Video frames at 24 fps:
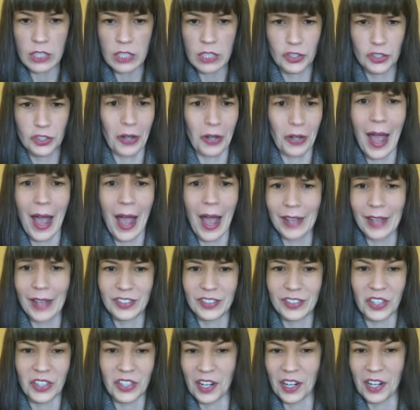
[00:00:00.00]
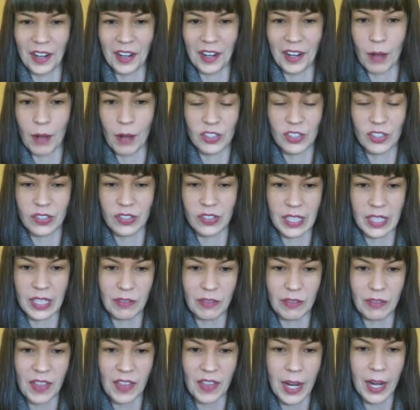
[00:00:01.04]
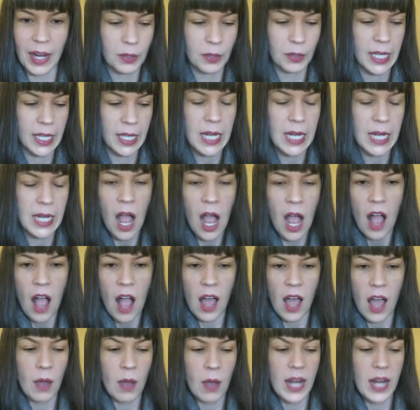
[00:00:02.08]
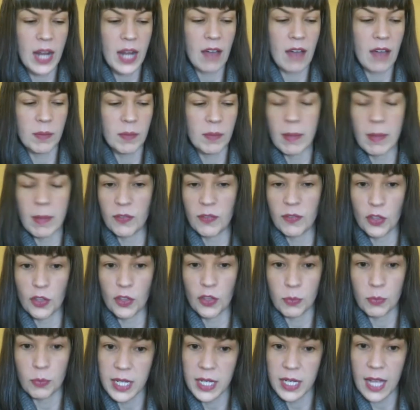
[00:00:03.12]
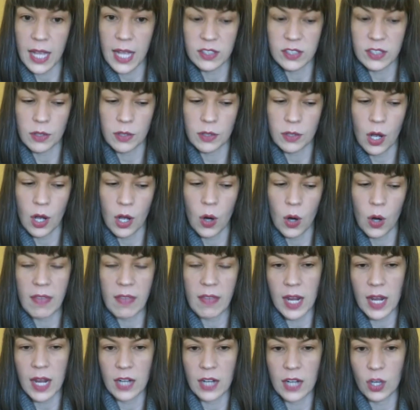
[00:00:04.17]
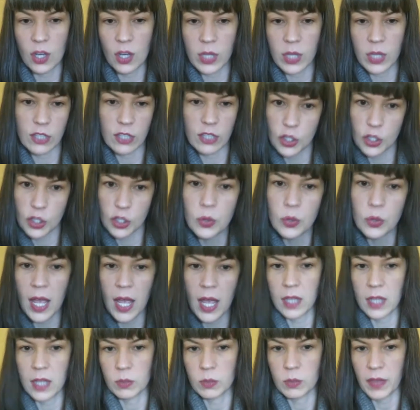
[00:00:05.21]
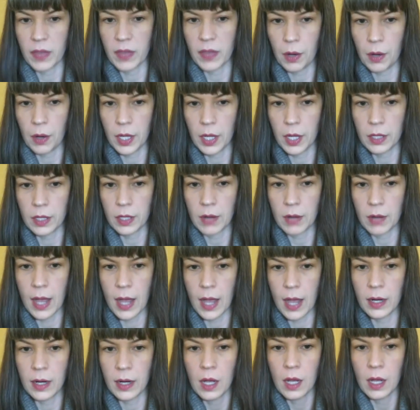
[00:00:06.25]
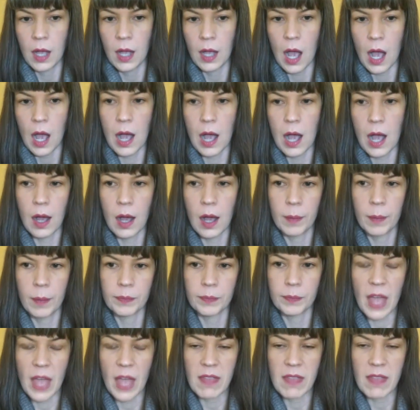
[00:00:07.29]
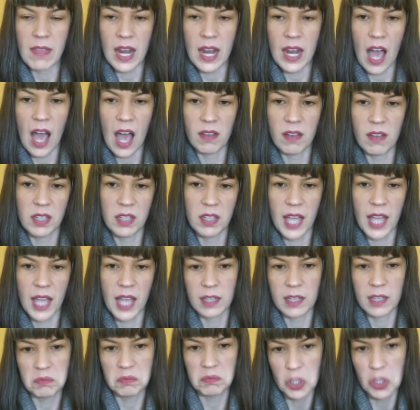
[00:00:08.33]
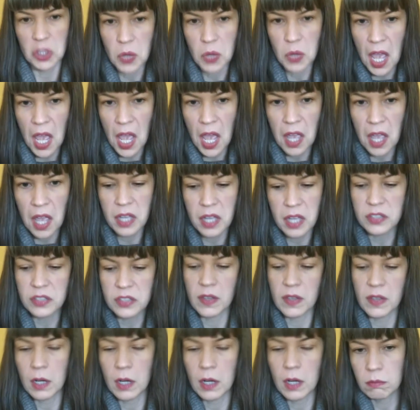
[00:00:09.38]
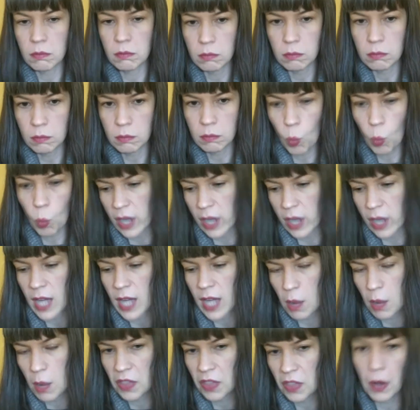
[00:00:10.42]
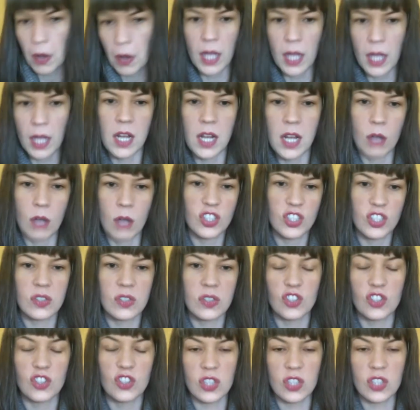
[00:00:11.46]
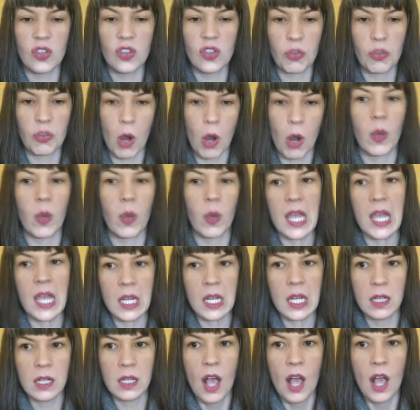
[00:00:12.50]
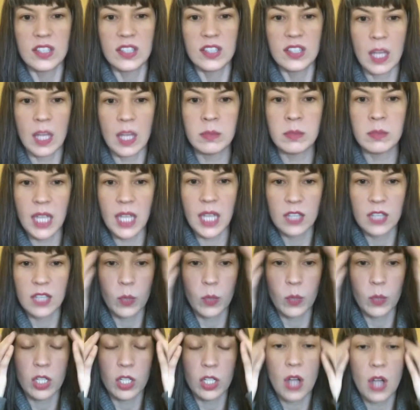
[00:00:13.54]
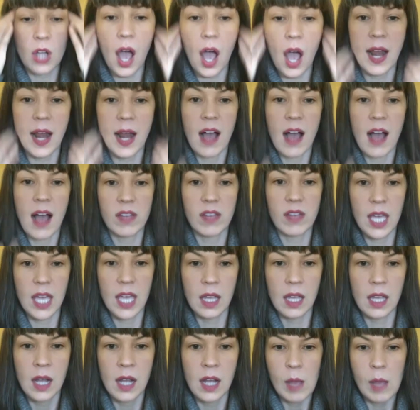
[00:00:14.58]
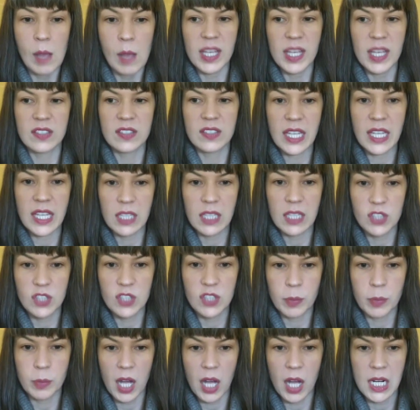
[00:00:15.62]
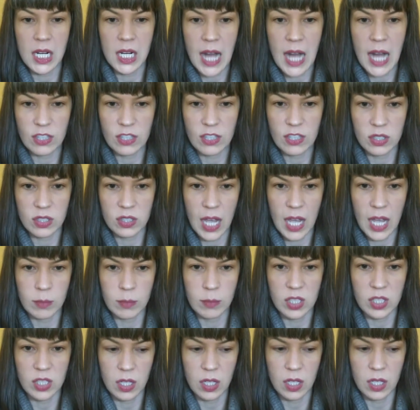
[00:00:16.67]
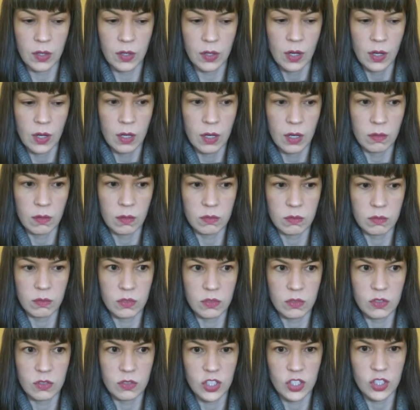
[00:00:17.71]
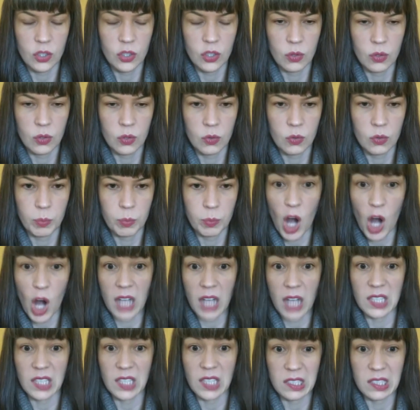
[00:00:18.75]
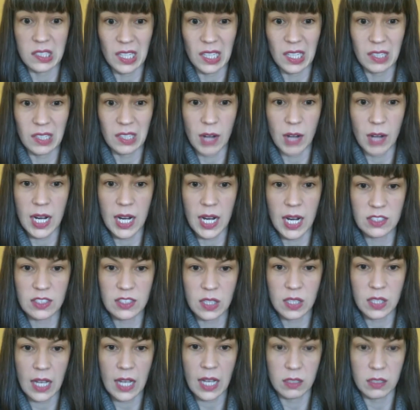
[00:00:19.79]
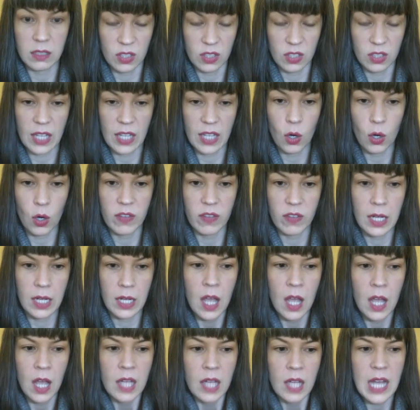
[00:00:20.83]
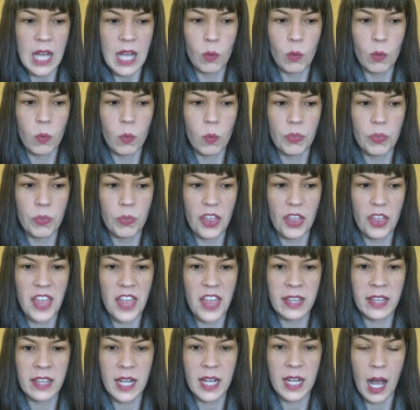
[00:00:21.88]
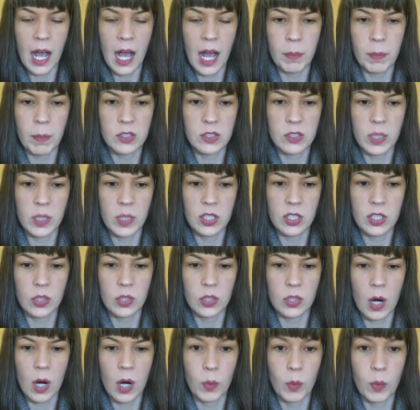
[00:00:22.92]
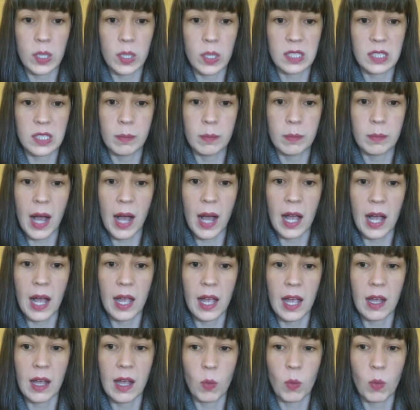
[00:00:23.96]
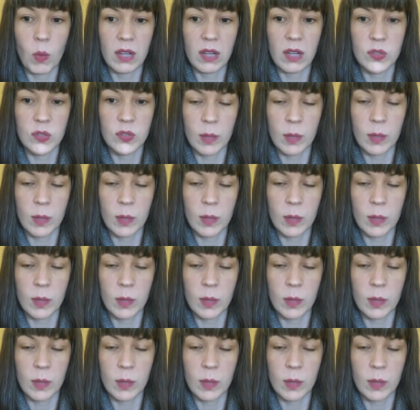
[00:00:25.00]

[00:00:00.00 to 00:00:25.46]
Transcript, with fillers: stressed or I was just looking for that outlet, I would have it maybe for three days in a row, and then I'd go like two days without it, right? Um, and then have it like two days and then one day without it. You know, just, just throw in some days where you're not having it, because that gives your body an extra time to, to process it, right? And to let, to let go of it. Now, the thing that happens when you are poisoned by one of these